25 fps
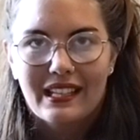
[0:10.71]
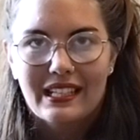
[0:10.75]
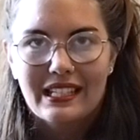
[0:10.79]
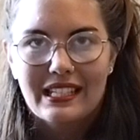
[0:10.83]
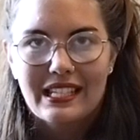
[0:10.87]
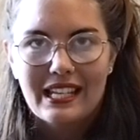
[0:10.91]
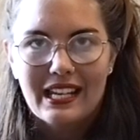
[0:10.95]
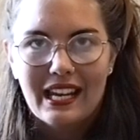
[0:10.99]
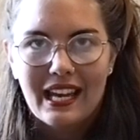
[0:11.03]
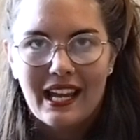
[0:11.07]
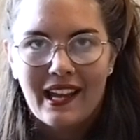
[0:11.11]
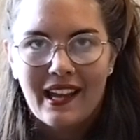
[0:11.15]

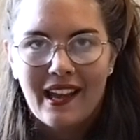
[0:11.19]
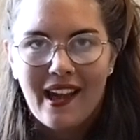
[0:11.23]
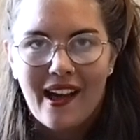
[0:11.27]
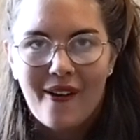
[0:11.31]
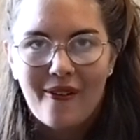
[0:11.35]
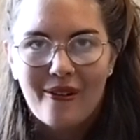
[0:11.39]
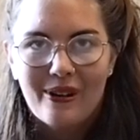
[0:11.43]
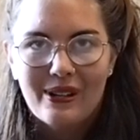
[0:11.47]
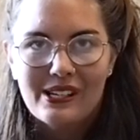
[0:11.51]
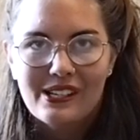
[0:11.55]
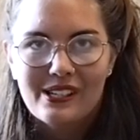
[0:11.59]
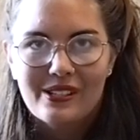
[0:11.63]
Today I
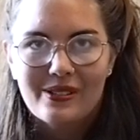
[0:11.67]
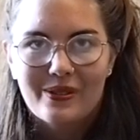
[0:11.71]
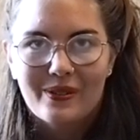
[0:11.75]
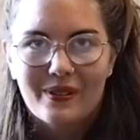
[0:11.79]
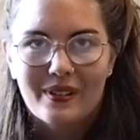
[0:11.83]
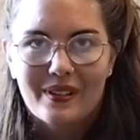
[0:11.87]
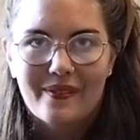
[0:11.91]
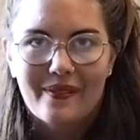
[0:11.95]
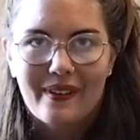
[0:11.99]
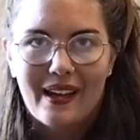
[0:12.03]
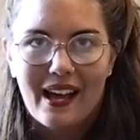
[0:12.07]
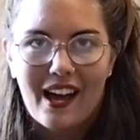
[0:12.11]
want to
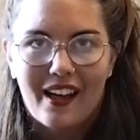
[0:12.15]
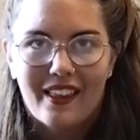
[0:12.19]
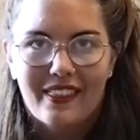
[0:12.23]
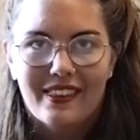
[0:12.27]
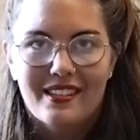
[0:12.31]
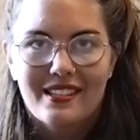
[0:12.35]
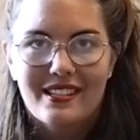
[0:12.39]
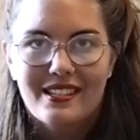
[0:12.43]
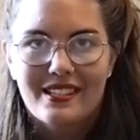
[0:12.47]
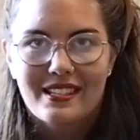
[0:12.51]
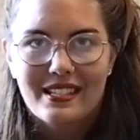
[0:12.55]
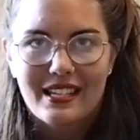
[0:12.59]
talk about
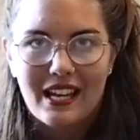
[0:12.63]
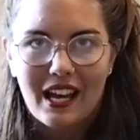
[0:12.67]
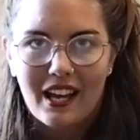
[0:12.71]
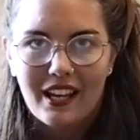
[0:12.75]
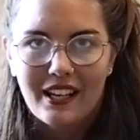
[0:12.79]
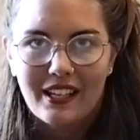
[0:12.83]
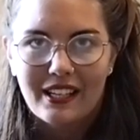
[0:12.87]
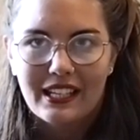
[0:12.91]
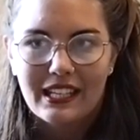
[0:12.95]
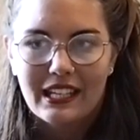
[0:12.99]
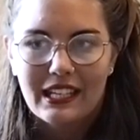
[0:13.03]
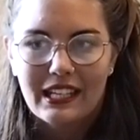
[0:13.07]
the
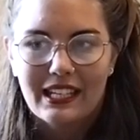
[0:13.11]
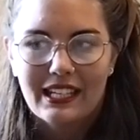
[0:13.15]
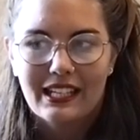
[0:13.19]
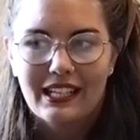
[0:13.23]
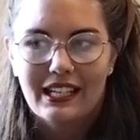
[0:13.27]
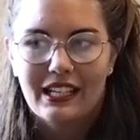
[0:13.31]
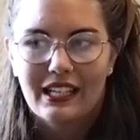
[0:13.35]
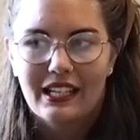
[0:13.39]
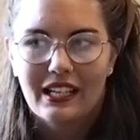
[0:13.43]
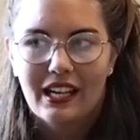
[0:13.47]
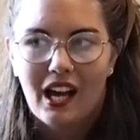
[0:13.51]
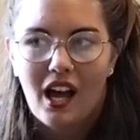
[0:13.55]
starter kit.
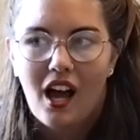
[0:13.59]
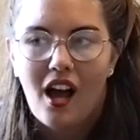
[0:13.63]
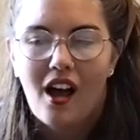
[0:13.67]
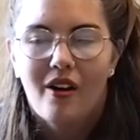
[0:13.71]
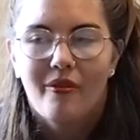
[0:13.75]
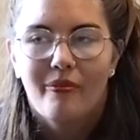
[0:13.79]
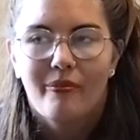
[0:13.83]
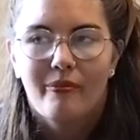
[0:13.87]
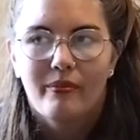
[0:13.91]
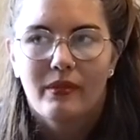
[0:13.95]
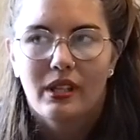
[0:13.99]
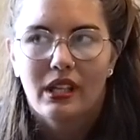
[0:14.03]

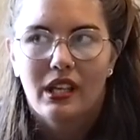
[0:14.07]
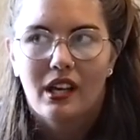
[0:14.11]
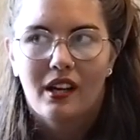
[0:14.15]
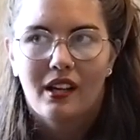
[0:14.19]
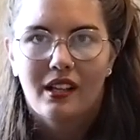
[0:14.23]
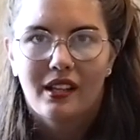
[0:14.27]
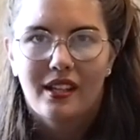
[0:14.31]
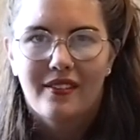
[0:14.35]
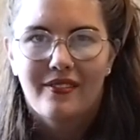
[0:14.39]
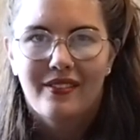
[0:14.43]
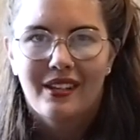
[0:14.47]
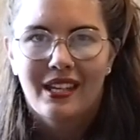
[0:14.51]

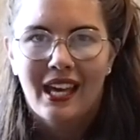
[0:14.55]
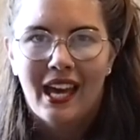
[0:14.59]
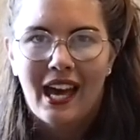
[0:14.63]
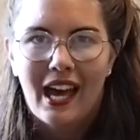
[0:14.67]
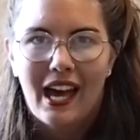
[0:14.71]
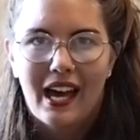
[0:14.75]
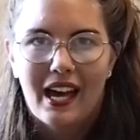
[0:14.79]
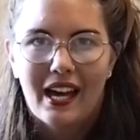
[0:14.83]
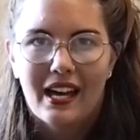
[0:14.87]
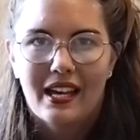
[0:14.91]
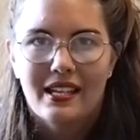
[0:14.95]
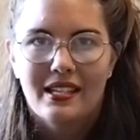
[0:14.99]
Young Living
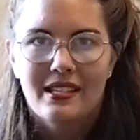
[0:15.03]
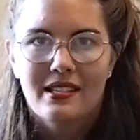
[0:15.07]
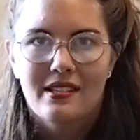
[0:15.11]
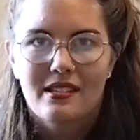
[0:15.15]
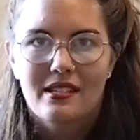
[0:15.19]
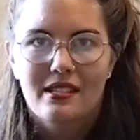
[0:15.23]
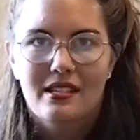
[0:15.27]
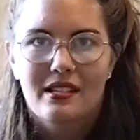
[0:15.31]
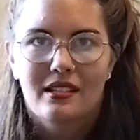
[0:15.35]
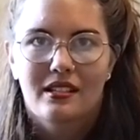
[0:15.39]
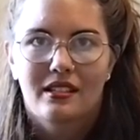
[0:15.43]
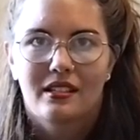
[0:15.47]

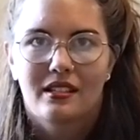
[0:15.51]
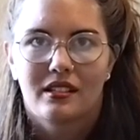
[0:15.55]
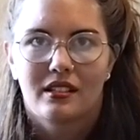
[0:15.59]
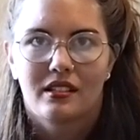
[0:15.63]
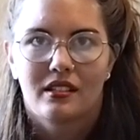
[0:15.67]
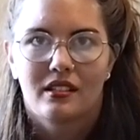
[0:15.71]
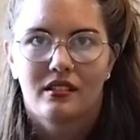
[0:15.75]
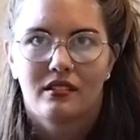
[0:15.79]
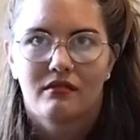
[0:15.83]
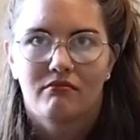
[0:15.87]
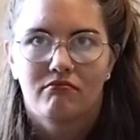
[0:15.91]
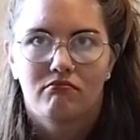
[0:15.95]
has
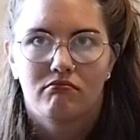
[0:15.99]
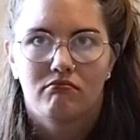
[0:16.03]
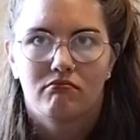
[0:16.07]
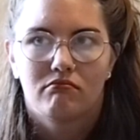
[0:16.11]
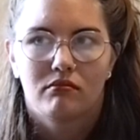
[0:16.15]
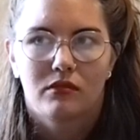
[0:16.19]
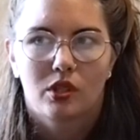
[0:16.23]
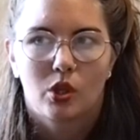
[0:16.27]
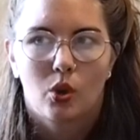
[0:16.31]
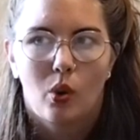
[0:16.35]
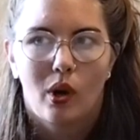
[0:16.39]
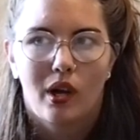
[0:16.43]

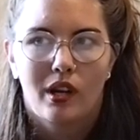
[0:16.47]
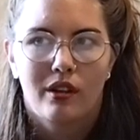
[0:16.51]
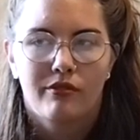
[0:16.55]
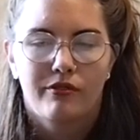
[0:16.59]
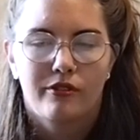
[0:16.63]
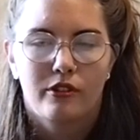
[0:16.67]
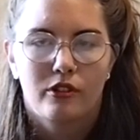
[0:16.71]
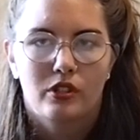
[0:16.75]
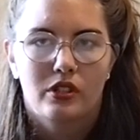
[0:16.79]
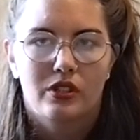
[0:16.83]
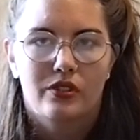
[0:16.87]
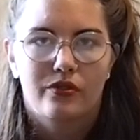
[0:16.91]
quite a
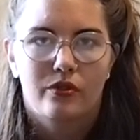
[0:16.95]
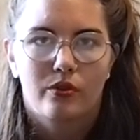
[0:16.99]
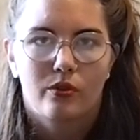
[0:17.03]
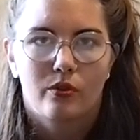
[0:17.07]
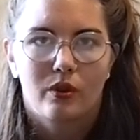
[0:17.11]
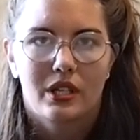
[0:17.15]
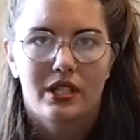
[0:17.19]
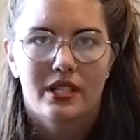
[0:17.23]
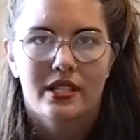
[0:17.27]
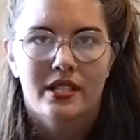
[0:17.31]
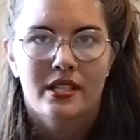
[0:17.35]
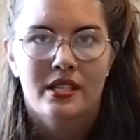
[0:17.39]
few different
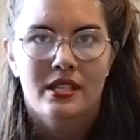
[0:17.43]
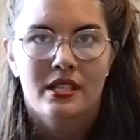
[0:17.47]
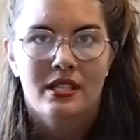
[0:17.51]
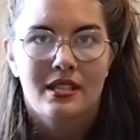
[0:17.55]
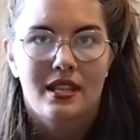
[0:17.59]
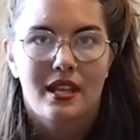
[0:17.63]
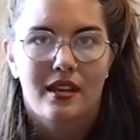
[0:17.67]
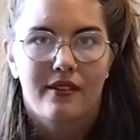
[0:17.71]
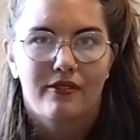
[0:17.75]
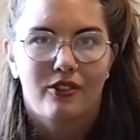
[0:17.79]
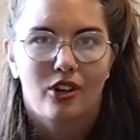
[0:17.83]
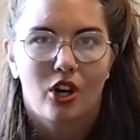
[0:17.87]
ones.
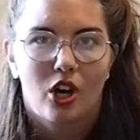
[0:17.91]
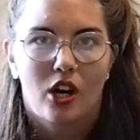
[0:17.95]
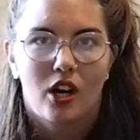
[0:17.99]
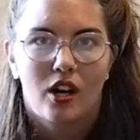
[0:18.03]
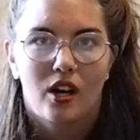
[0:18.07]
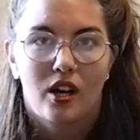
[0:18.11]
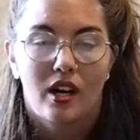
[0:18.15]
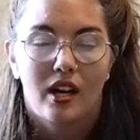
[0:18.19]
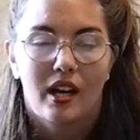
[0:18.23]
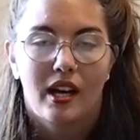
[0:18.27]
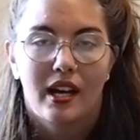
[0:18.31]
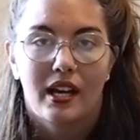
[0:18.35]
They've
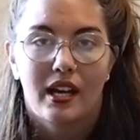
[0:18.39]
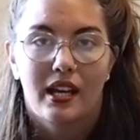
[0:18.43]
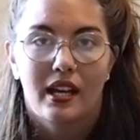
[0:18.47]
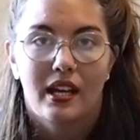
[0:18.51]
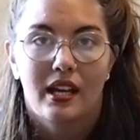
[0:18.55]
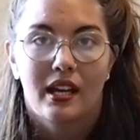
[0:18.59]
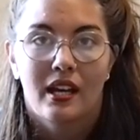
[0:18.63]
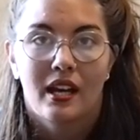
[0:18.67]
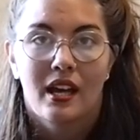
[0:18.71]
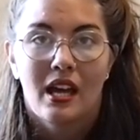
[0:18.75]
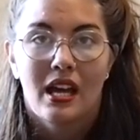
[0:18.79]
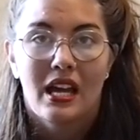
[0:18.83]
got
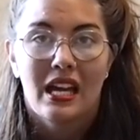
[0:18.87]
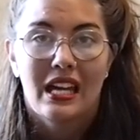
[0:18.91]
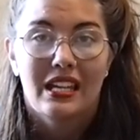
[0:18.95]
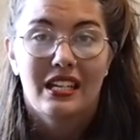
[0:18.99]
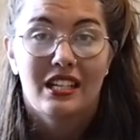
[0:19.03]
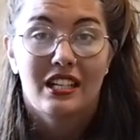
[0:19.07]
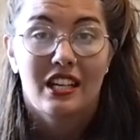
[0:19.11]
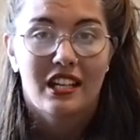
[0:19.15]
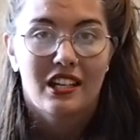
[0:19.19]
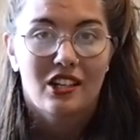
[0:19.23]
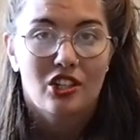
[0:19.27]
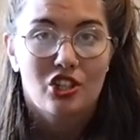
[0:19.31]
a
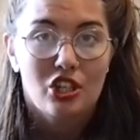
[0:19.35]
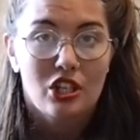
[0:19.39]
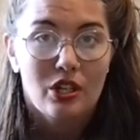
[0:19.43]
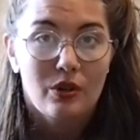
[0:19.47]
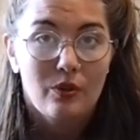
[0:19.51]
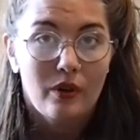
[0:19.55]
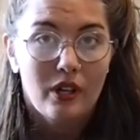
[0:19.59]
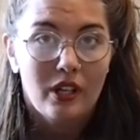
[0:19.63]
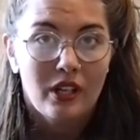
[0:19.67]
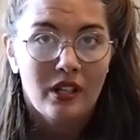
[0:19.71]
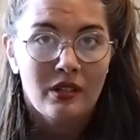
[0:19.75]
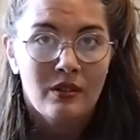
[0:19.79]
Ningxia
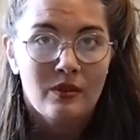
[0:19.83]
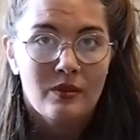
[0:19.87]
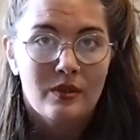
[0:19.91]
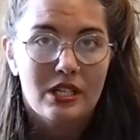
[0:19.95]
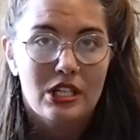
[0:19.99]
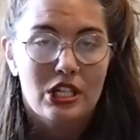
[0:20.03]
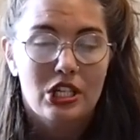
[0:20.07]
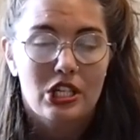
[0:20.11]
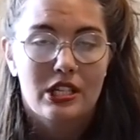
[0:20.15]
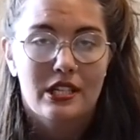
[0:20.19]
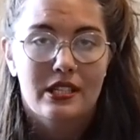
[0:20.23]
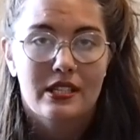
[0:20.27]
one,
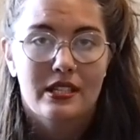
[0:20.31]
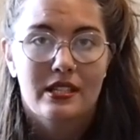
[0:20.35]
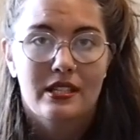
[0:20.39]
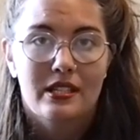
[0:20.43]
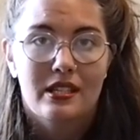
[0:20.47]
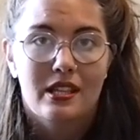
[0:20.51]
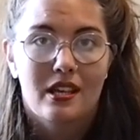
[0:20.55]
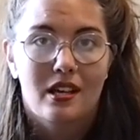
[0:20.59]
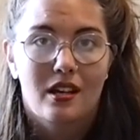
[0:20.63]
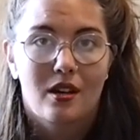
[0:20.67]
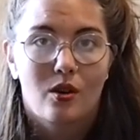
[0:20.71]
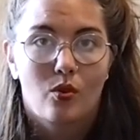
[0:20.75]
which is
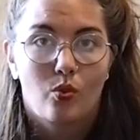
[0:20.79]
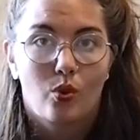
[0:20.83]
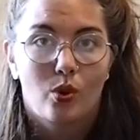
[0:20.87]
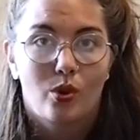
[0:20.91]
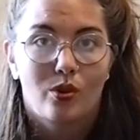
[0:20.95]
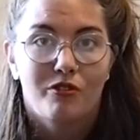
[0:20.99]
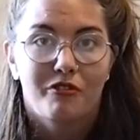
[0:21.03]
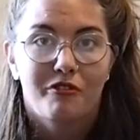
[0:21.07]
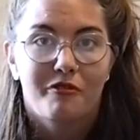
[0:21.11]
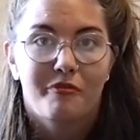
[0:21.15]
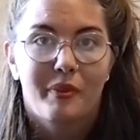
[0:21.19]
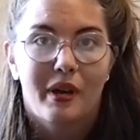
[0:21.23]
the
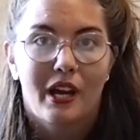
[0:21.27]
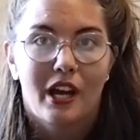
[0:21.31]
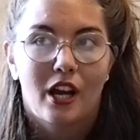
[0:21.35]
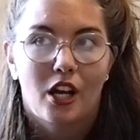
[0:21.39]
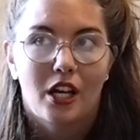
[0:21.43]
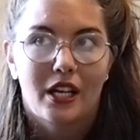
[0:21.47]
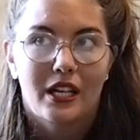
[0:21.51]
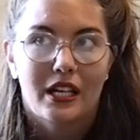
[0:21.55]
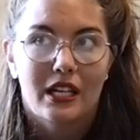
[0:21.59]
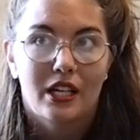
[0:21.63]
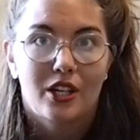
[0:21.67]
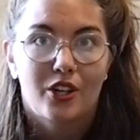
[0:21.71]

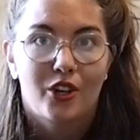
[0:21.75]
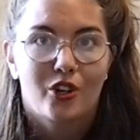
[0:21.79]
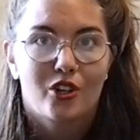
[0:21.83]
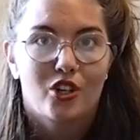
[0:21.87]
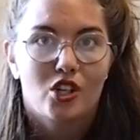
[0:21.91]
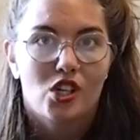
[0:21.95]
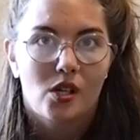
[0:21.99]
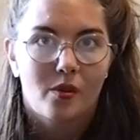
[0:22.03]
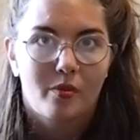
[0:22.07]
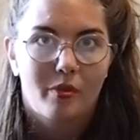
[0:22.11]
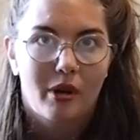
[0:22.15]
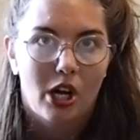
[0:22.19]
wolfberry,
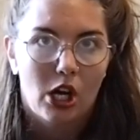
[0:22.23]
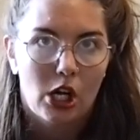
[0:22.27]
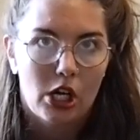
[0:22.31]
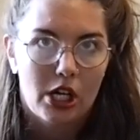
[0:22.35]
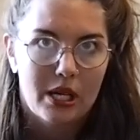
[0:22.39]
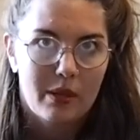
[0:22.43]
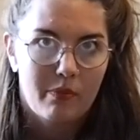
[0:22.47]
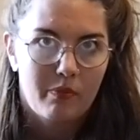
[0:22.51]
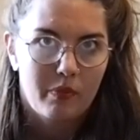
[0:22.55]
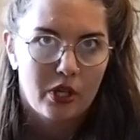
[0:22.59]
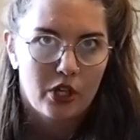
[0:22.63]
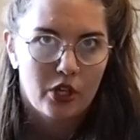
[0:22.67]
goji
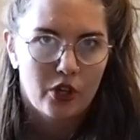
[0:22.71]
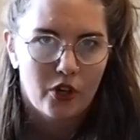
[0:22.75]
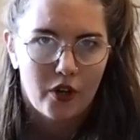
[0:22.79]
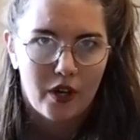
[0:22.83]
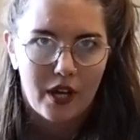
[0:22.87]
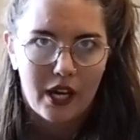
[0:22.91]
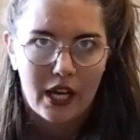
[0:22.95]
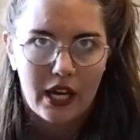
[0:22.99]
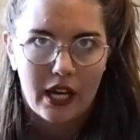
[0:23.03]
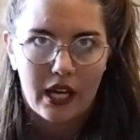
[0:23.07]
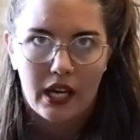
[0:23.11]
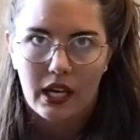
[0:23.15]
berry
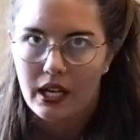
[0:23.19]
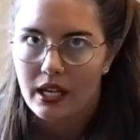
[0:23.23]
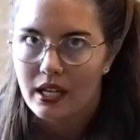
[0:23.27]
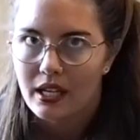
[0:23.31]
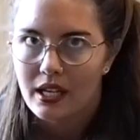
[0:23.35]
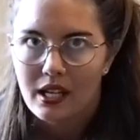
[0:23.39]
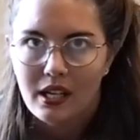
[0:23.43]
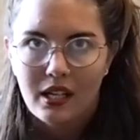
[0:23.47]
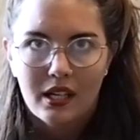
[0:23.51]
puree